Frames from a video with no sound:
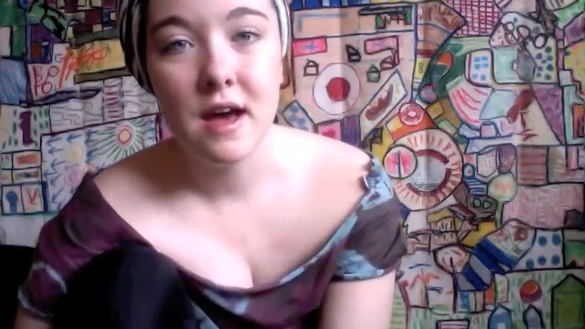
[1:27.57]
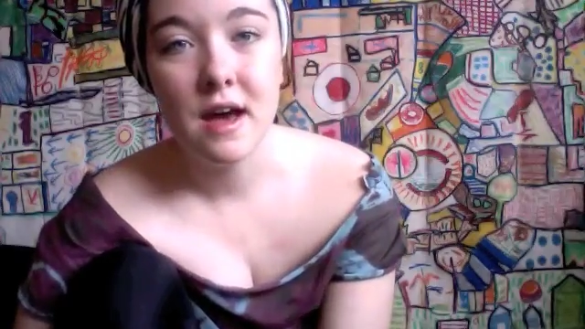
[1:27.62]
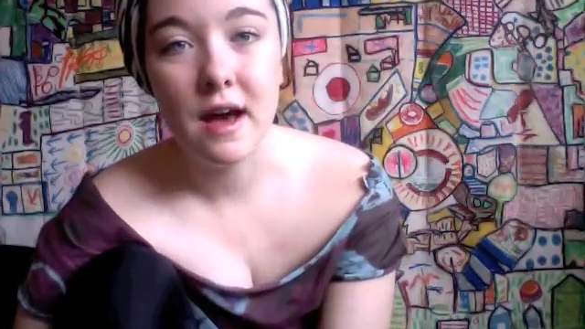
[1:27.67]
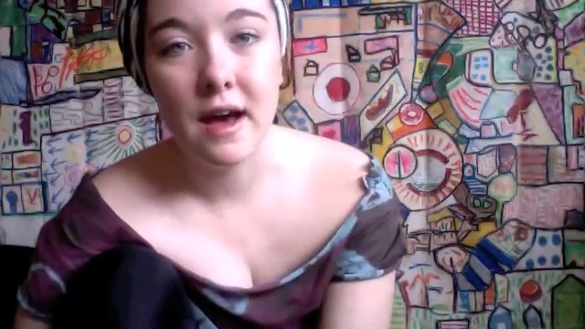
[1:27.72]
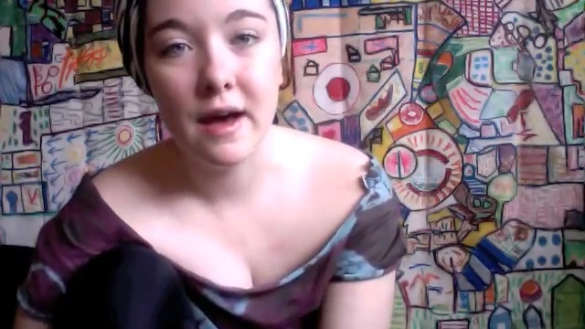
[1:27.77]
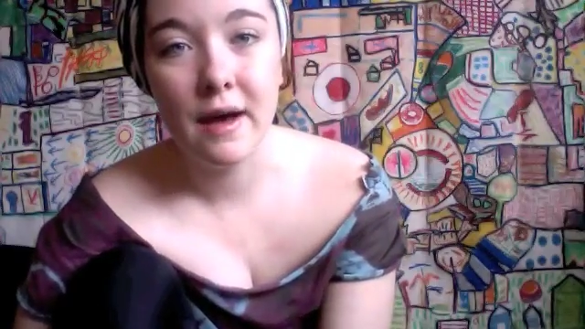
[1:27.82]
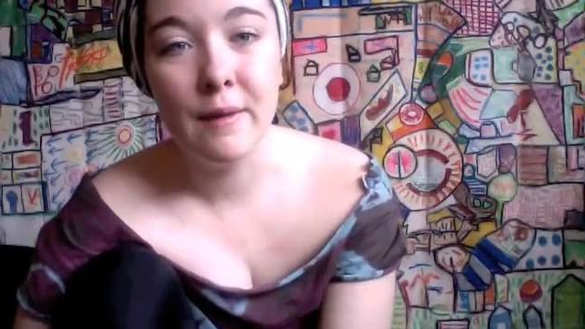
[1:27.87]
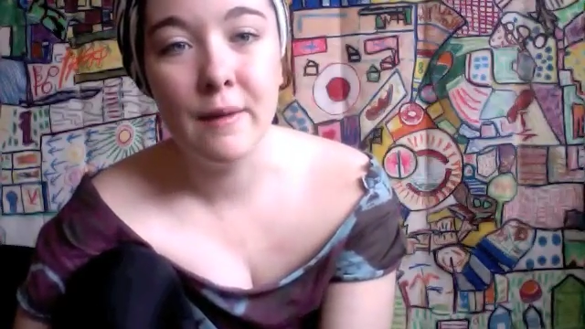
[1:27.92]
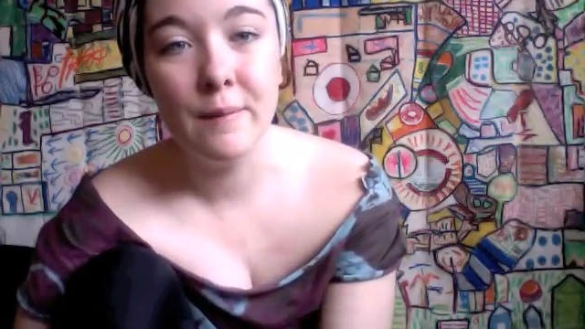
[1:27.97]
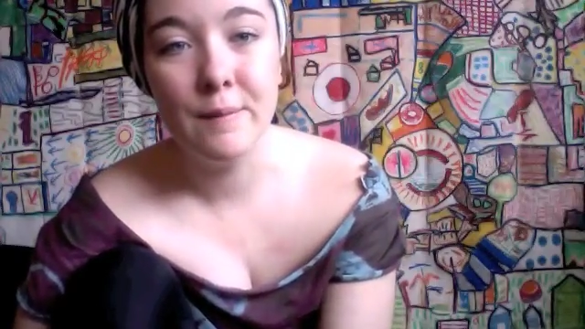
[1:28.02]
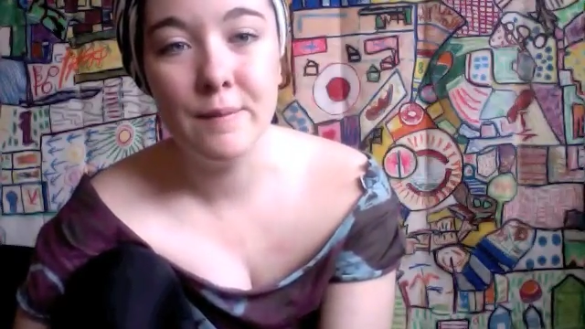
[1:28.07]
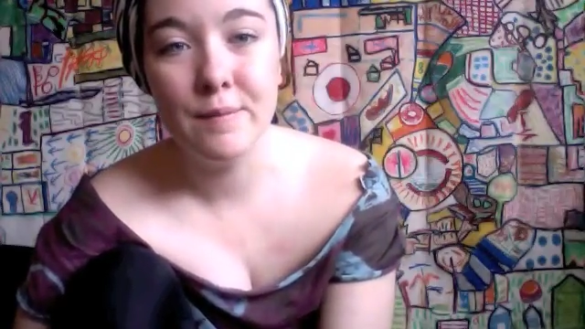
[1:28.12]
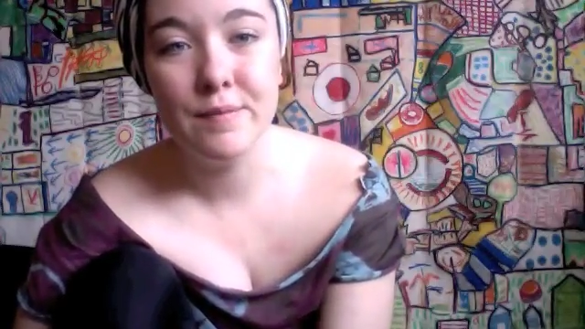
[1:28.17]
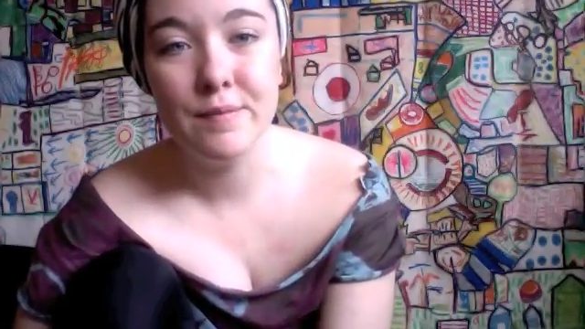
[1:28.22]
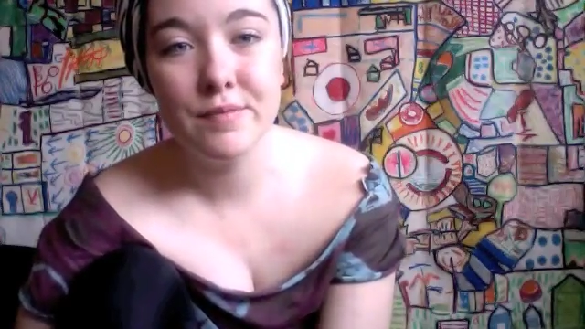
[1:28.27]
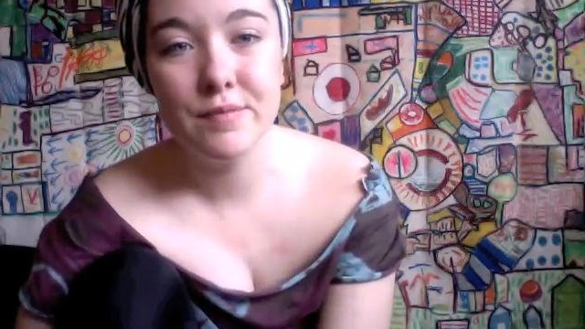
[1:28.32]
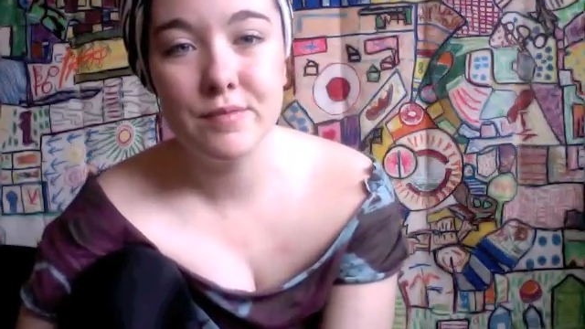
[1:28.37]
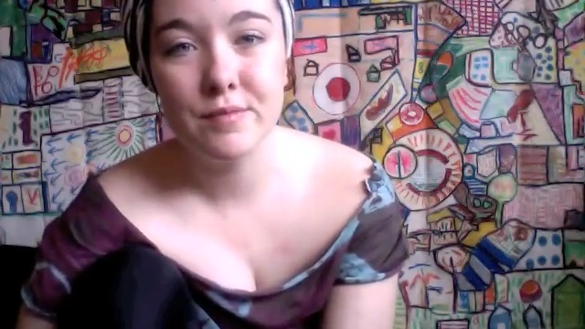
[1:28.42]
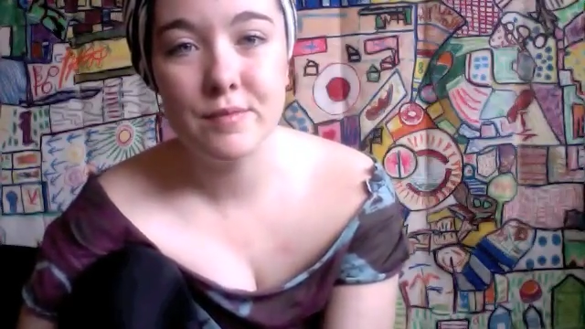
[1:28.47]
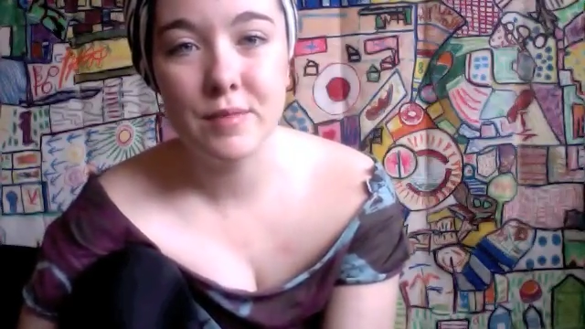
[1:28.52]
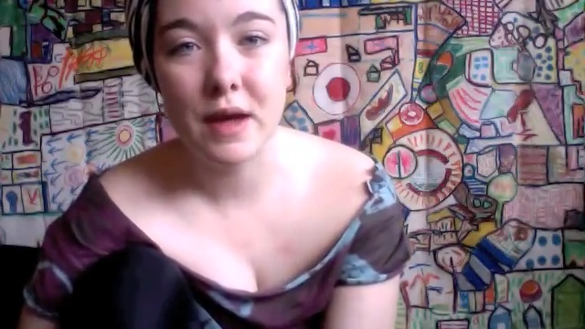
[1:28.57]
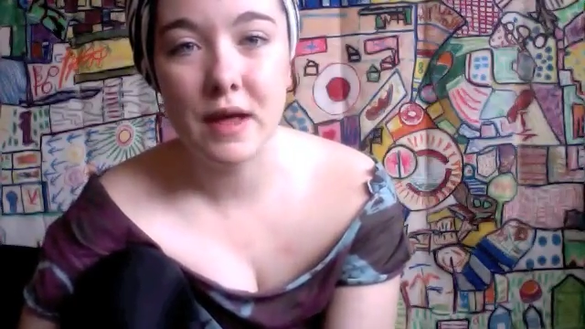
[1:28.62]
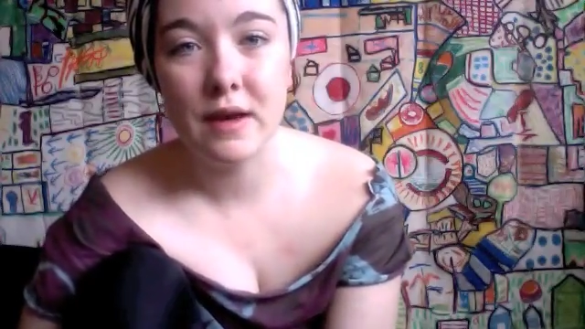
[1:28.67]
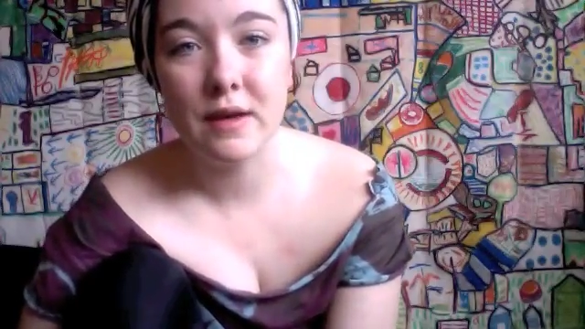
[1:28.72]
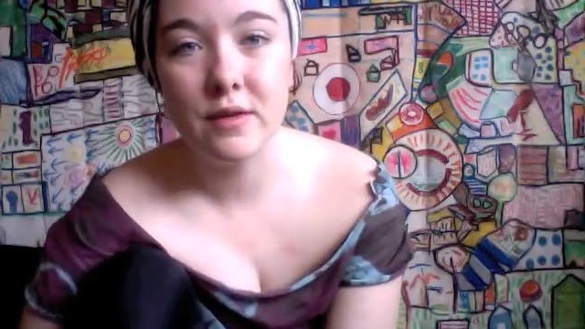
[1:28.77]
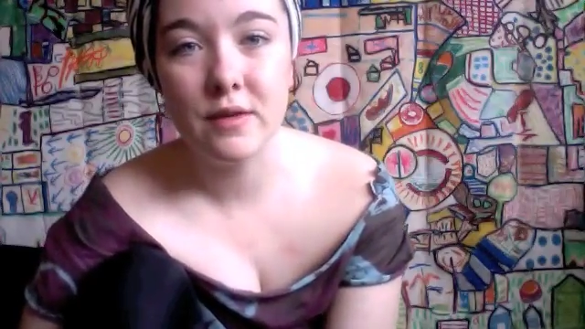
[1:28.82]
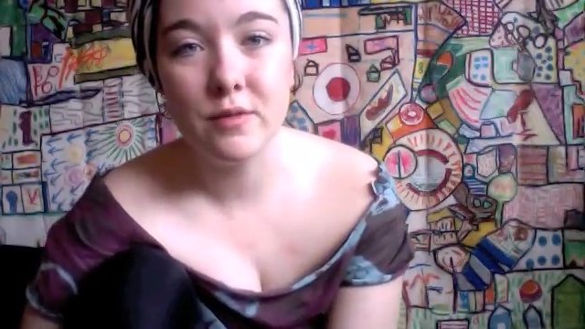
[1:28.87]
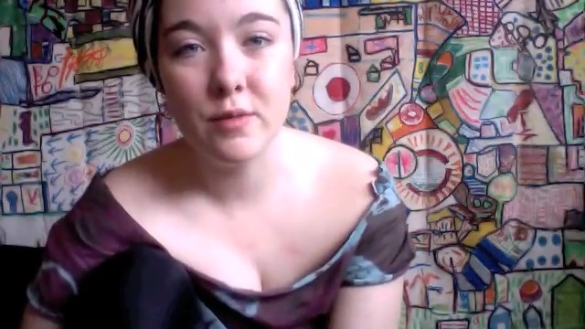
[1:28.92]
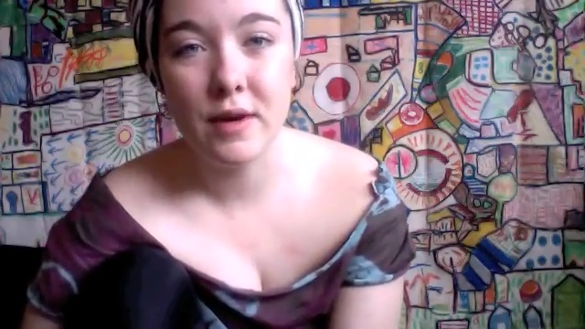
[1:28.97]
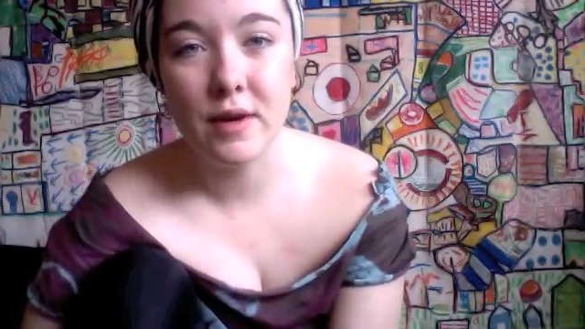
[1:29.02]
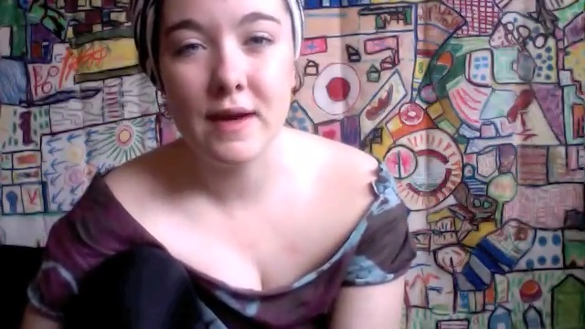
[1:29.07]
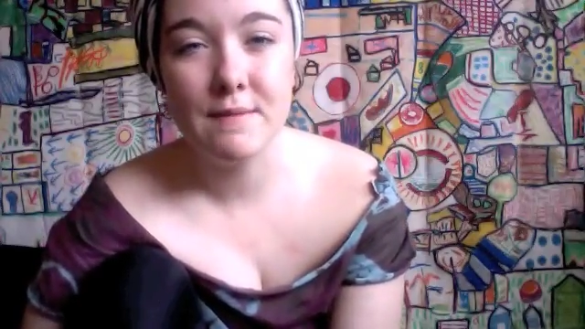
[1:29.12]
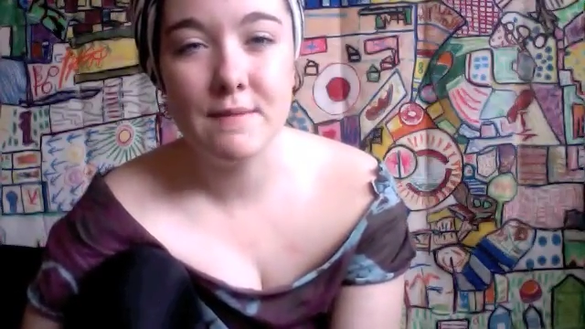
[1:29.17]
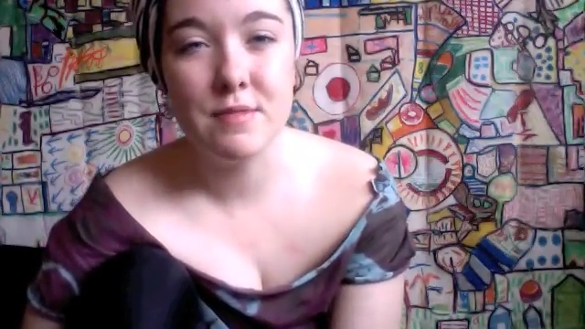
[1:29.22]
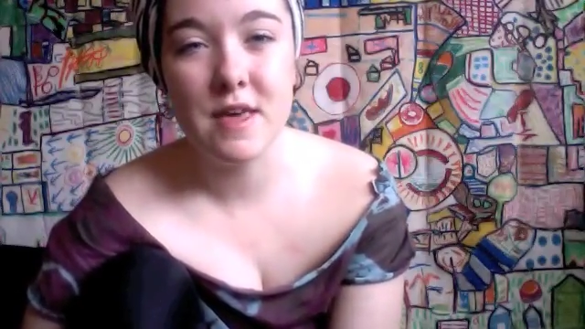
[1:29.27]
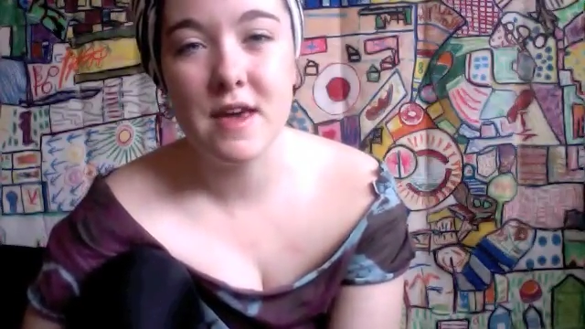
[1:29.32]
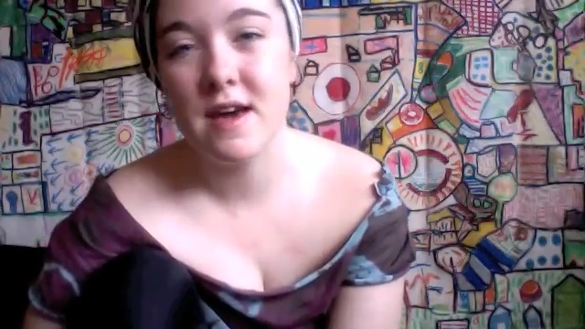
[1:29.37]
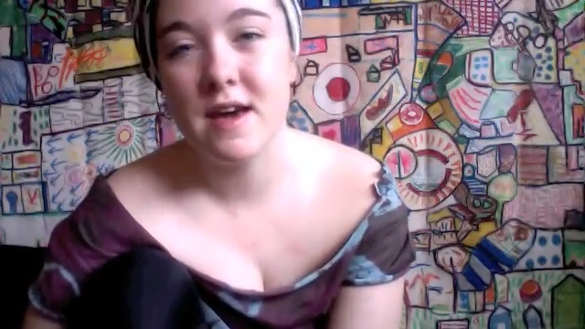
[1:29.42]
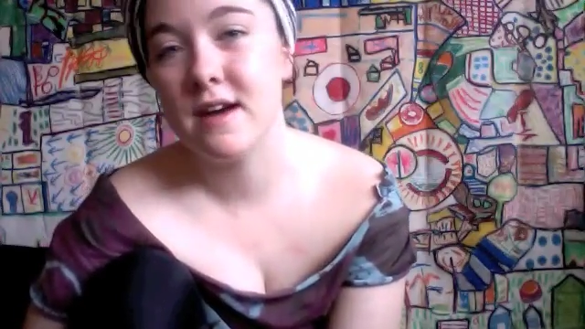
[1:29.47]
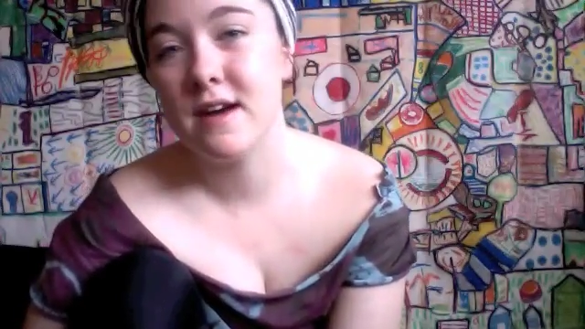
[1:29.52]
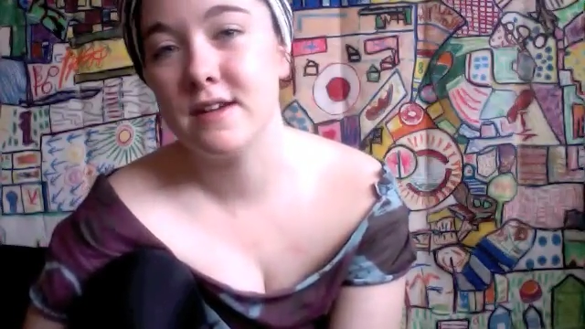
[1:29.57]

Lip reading: But when I'm there,